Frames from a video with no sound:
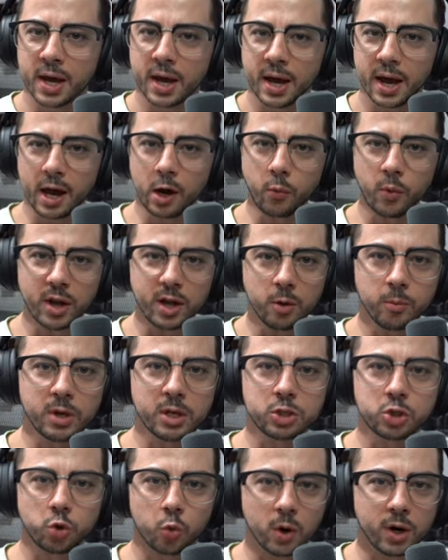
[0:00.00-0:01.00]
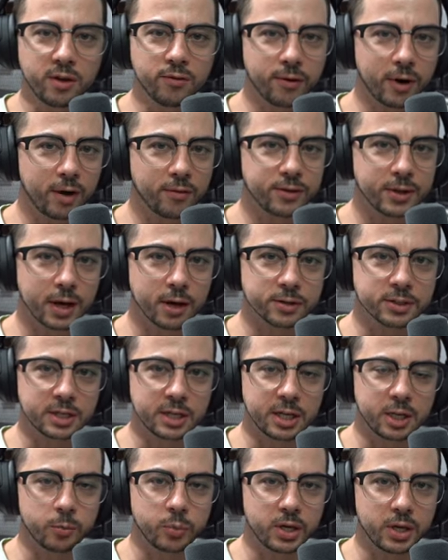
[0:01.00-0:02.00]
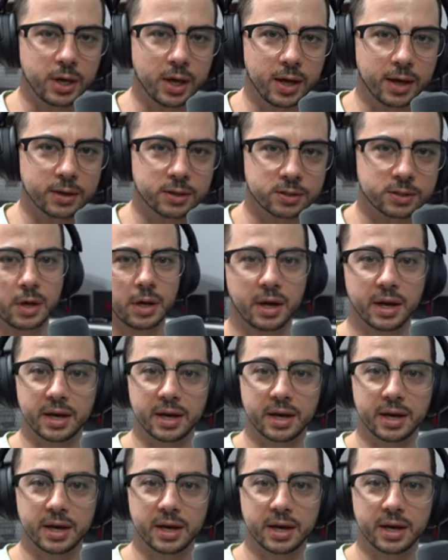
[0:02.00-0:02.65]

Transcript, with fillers: I recommend 25,000 DPS.